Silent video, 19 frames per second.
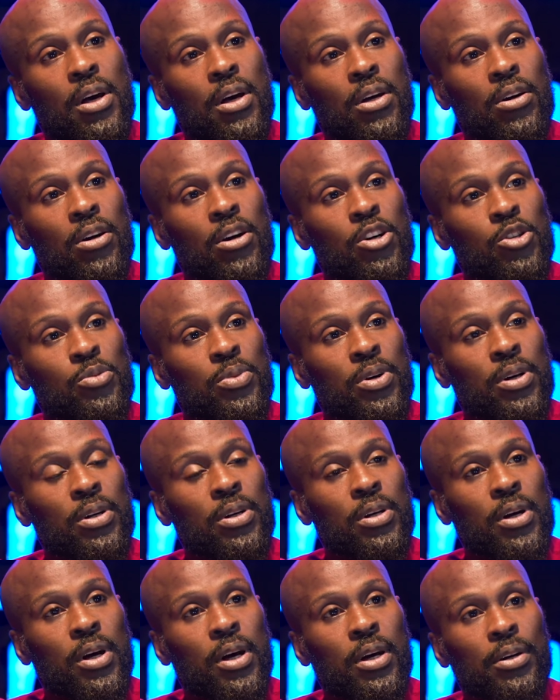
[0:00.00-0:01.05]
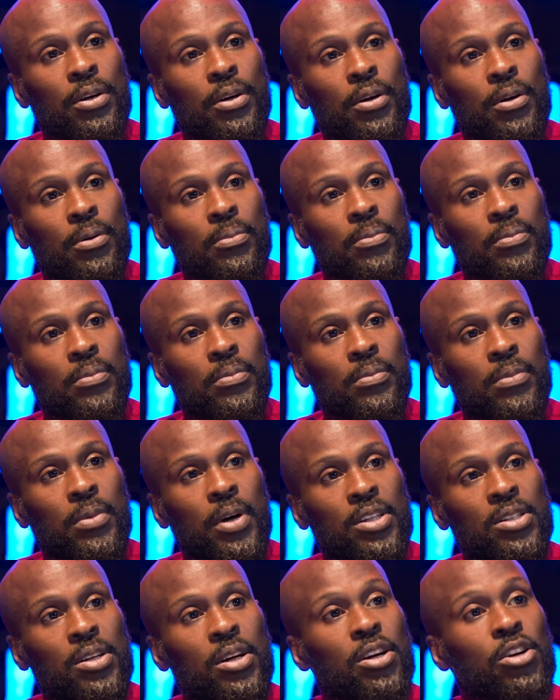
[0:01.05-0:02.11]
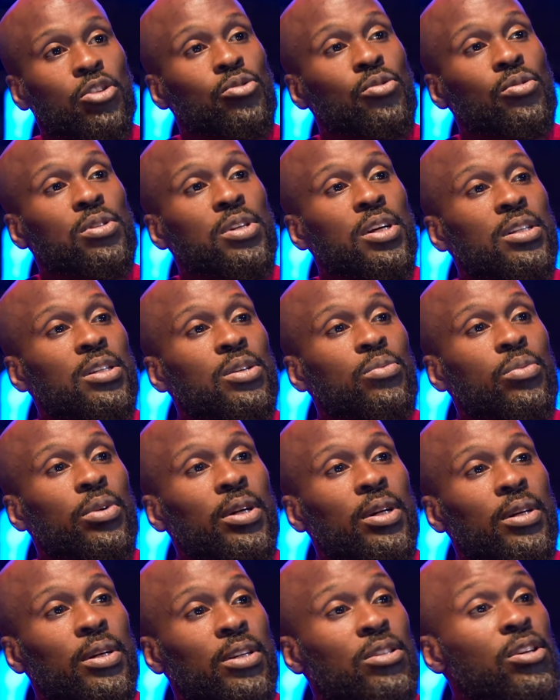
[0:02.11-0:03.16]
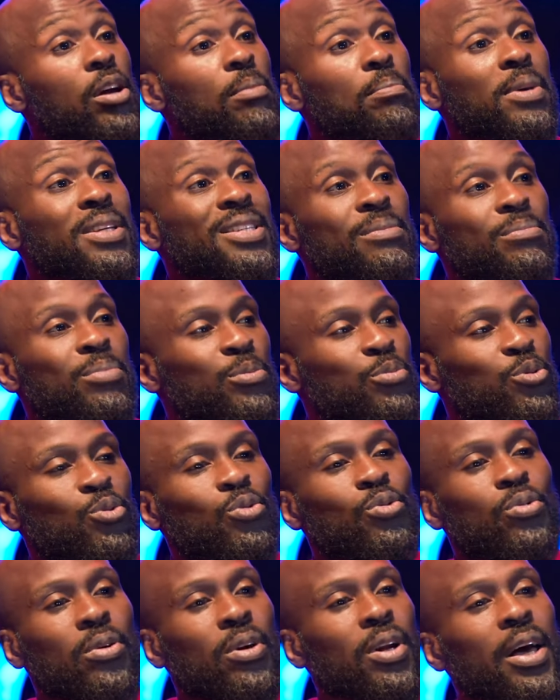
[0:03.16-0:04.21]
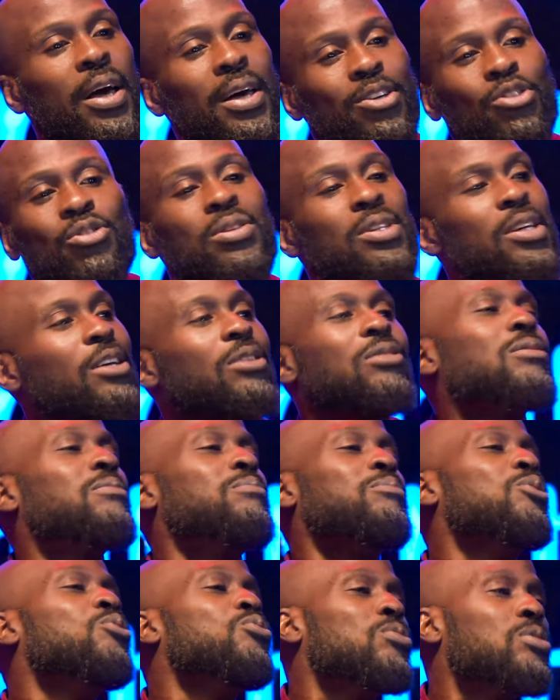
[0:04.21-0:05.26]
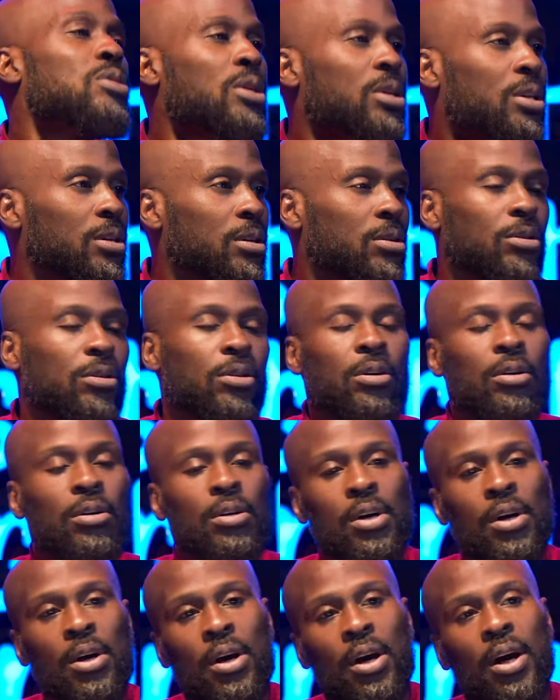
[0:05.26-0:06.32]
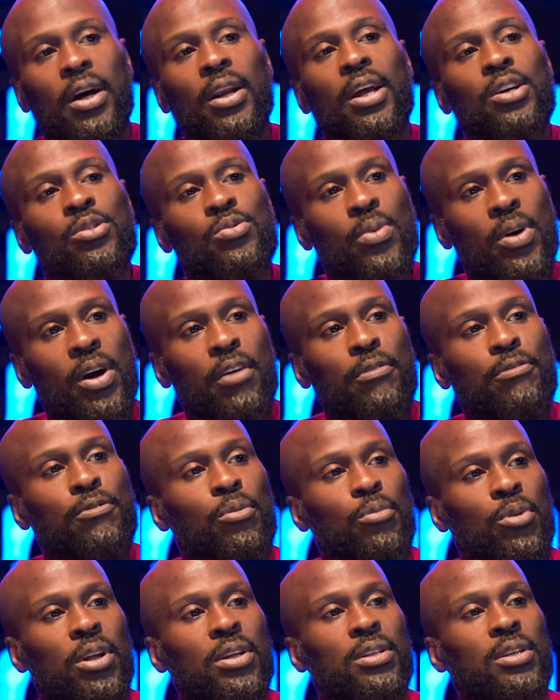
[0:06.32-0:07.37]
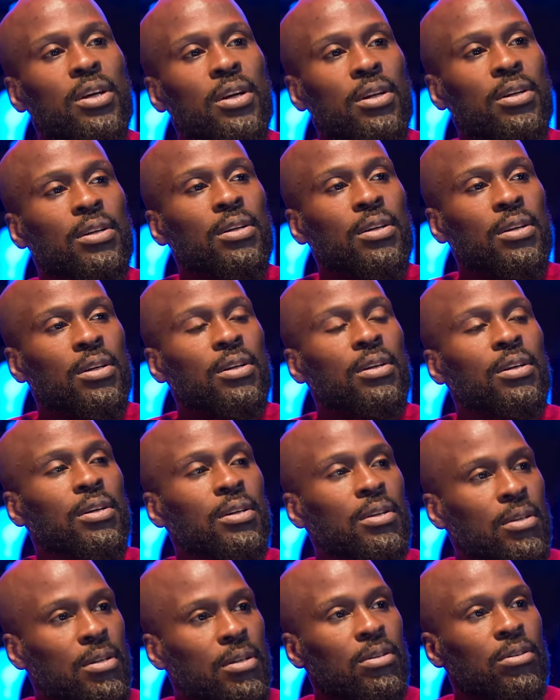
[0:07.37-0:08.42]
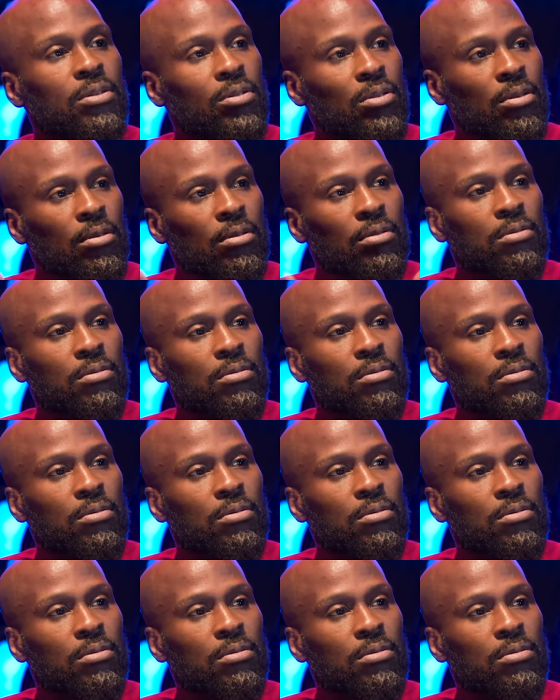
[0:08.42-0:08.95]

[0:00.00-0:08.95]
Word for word: and her husband, and I started meeting people who were just into music, you know, and that's where I formulated, you know,